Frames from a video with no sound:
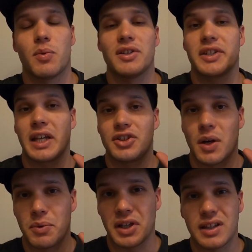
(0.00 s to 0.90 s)
once again
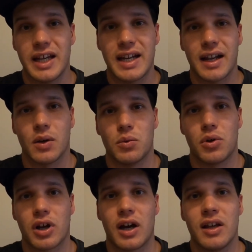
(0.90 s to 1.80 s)
jumping clean out of the
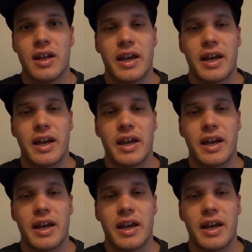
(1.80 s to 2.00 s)
water,